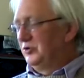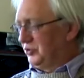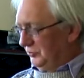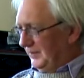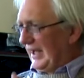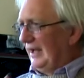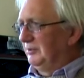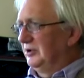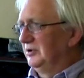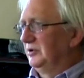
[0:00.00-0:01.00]
should be
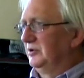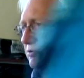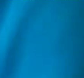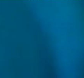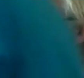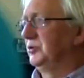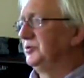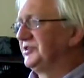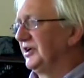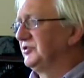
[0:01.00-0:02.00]
able to
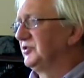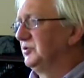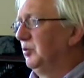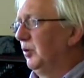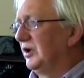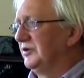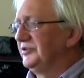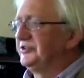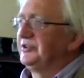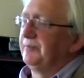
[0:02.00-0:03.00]
issue such
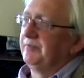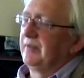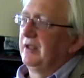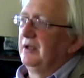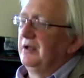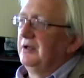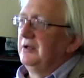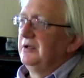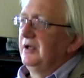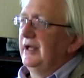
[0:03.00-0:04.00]
warrants.
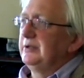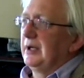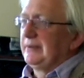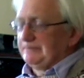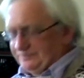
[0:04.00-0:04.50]
Anyway,